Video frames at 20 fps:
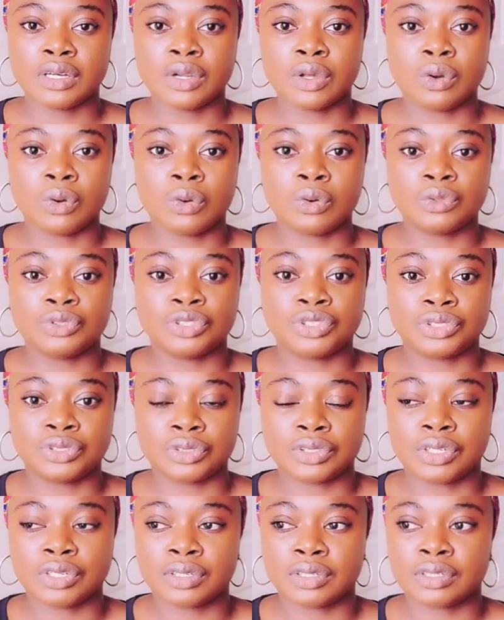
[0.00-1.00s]
low
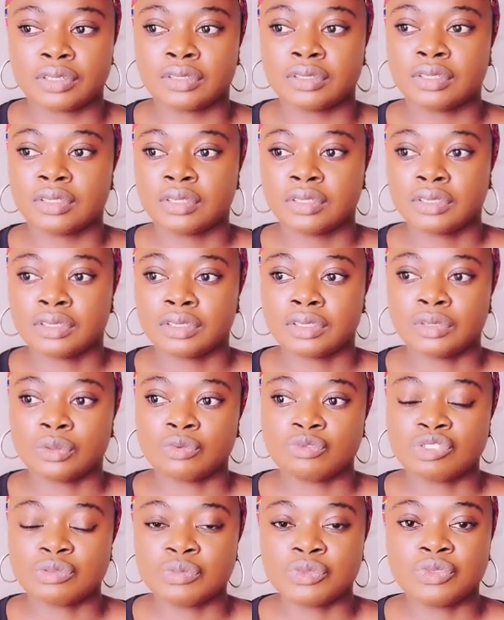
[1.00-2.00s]
sugar, you
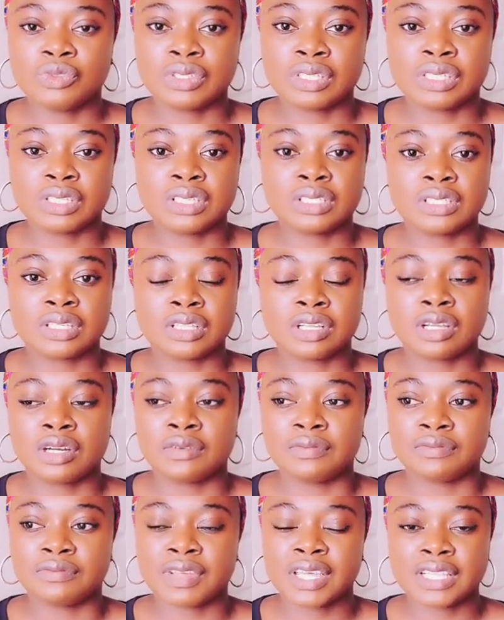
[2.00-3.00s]
know, smoothies, a
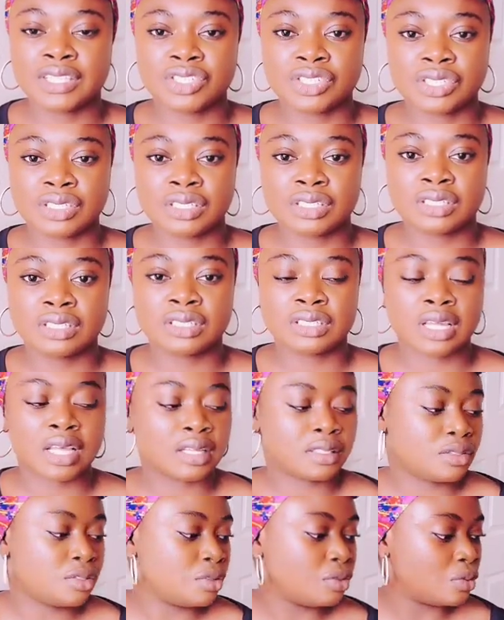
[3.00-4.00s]
lot of veggies,
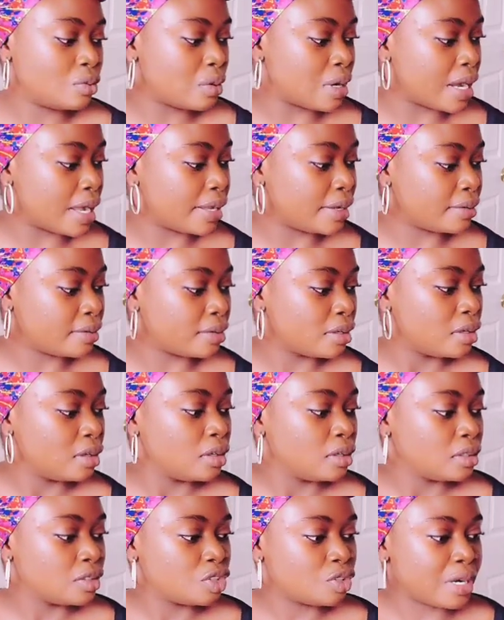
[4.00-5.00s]
and you know, I
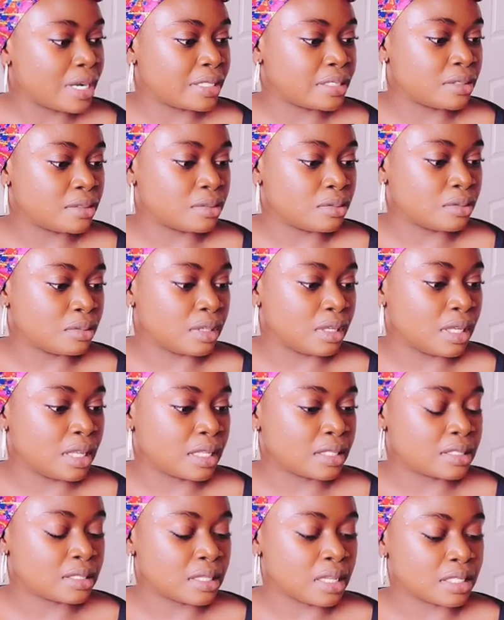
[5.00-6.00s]
try to
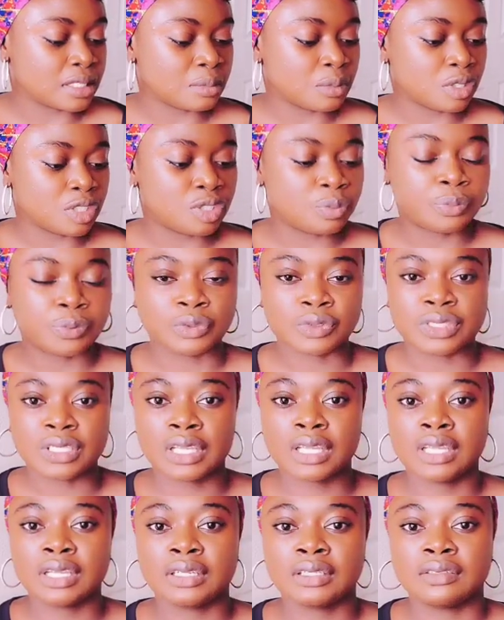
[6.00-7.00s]
get as much
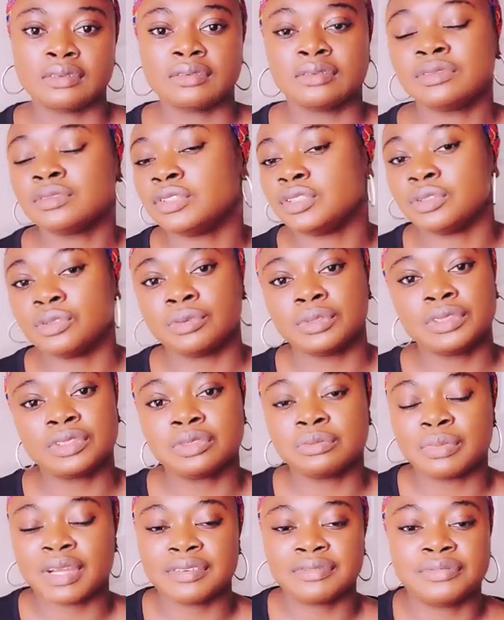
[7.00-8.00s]
protein, you know,
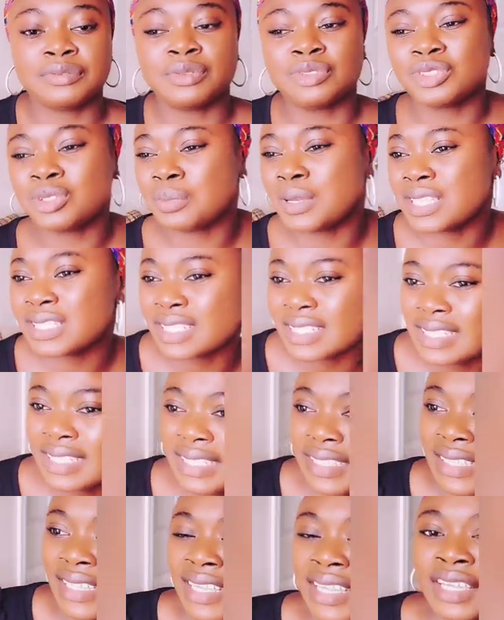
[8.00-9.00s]
into my food. So
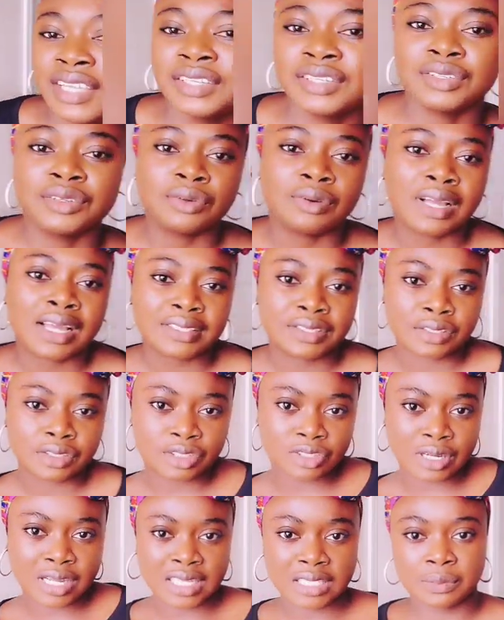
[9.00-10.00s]
basically, you know, I
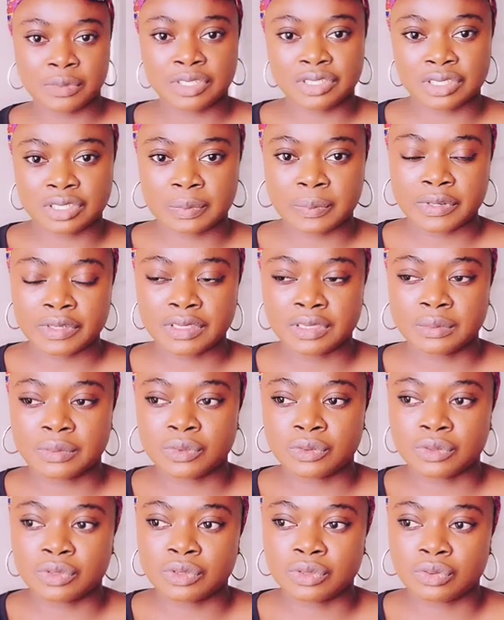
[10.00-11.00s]
just try as much as
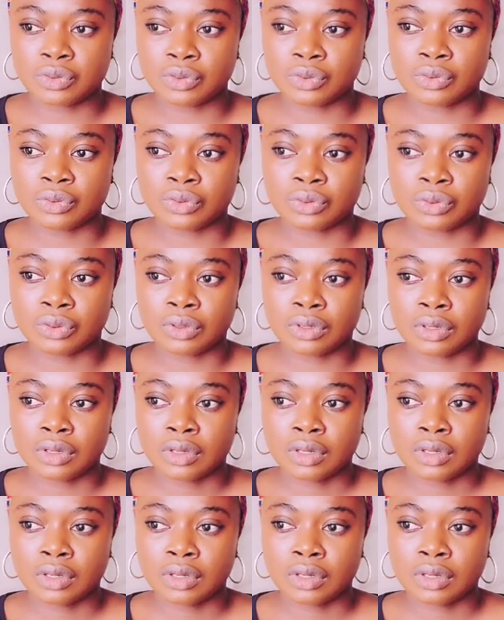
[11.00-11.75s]
possible to